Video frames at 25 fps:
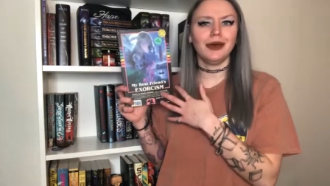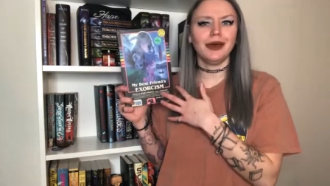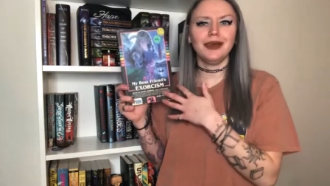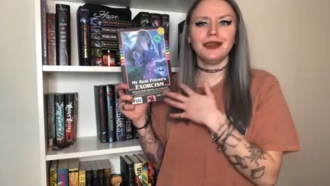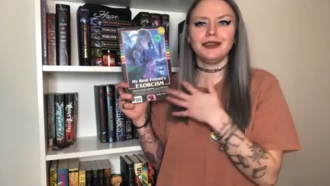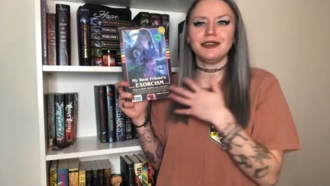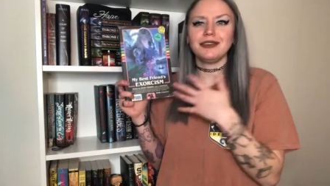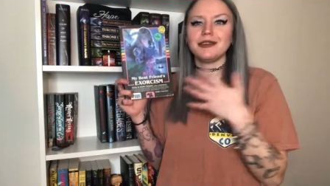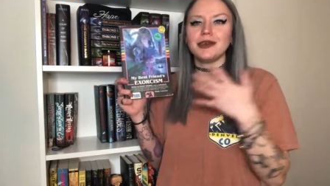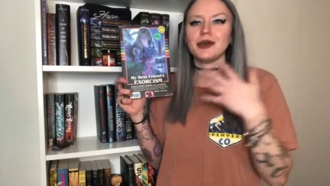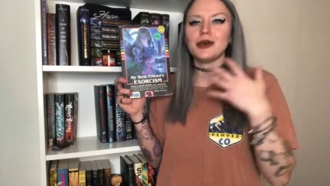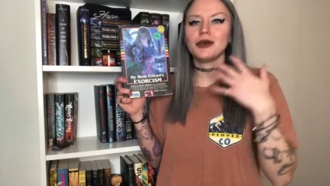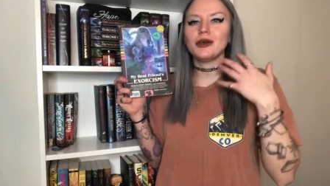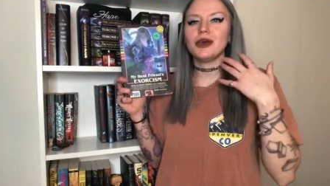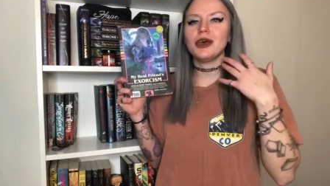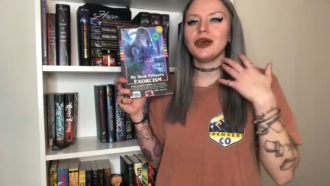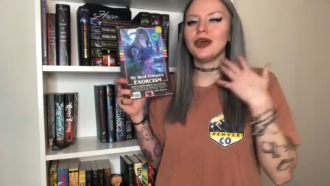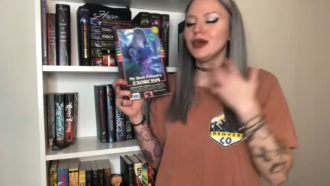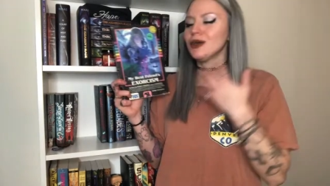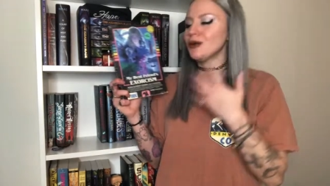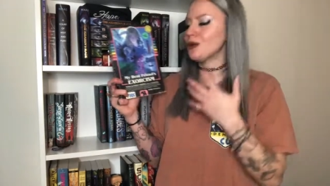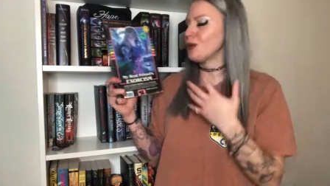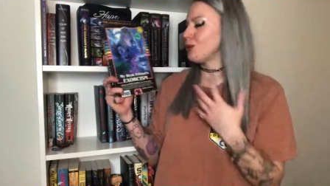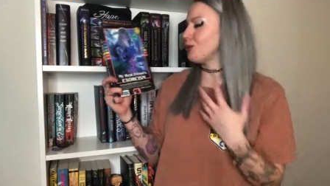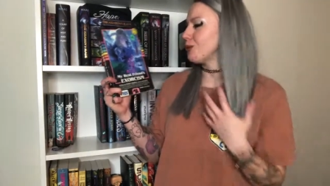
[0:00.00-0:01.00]
it's
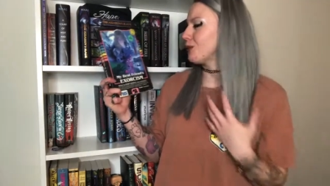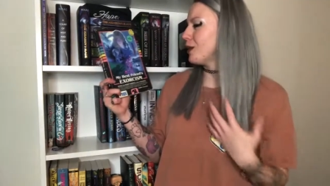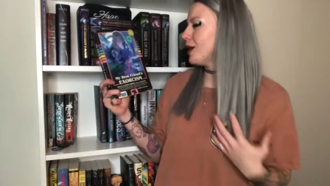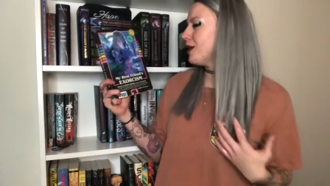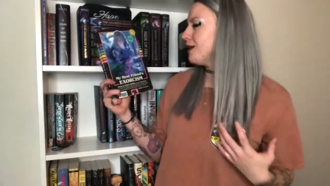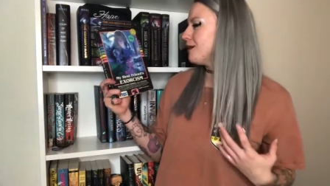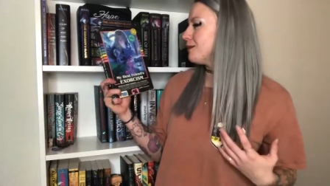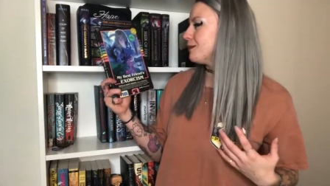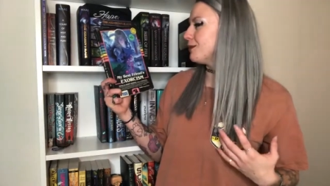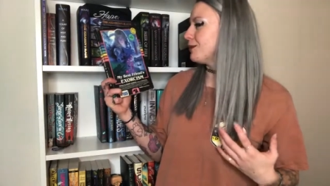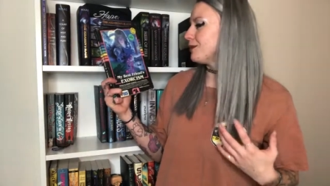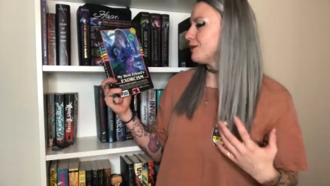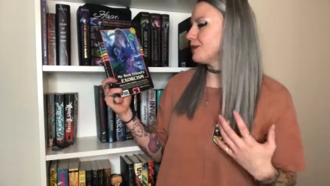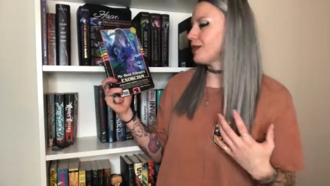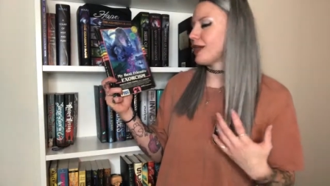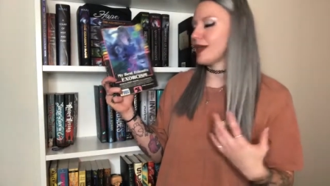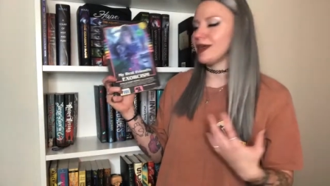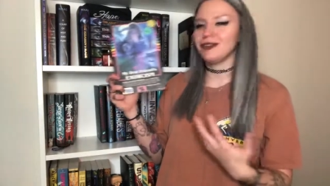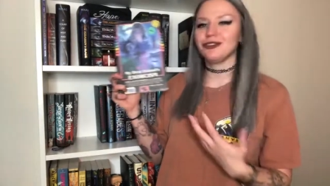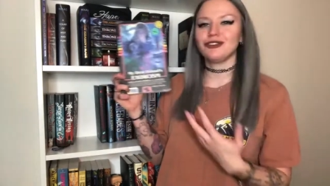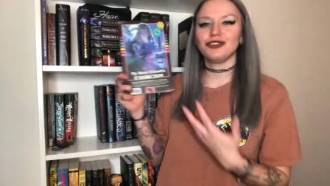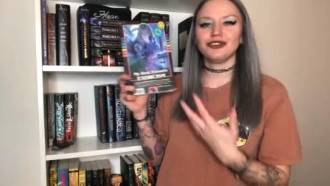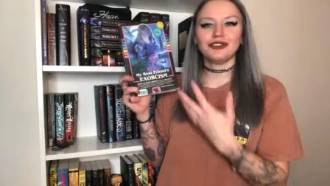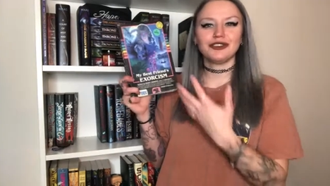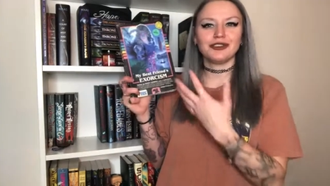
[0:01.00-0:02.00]
incredible
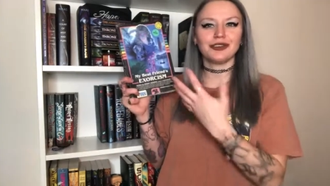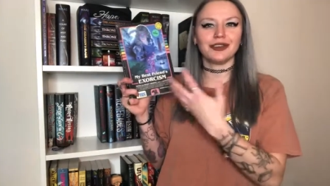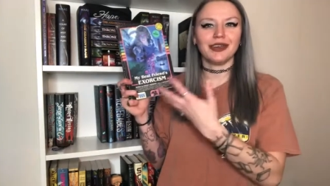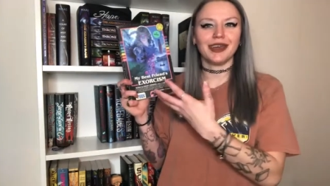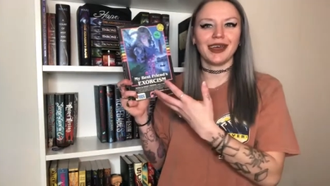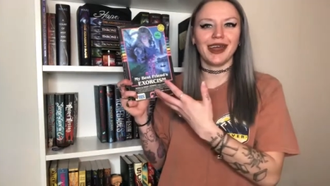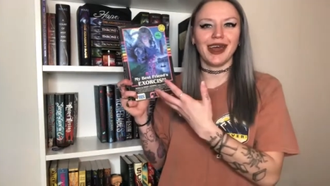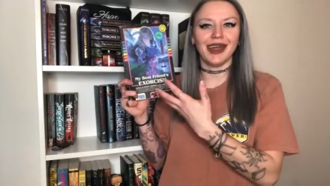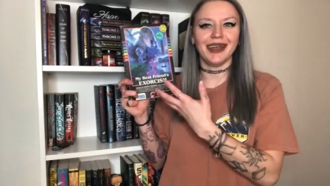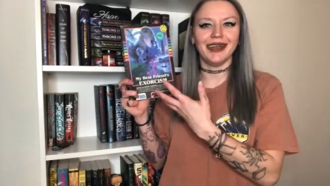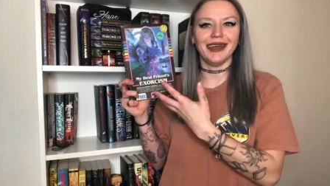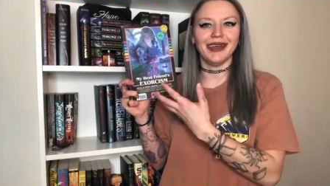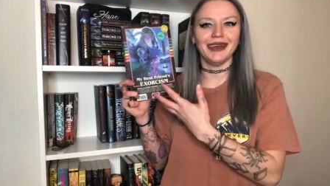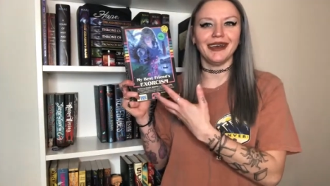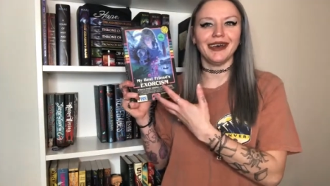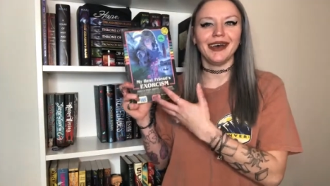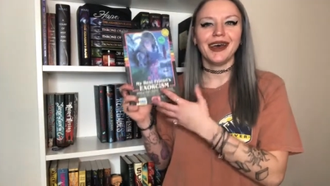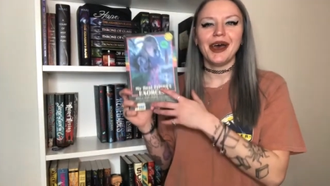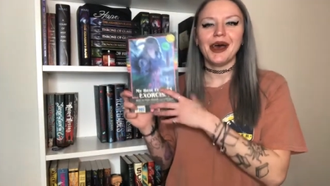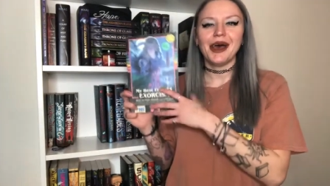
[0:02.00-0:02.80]
like just look at it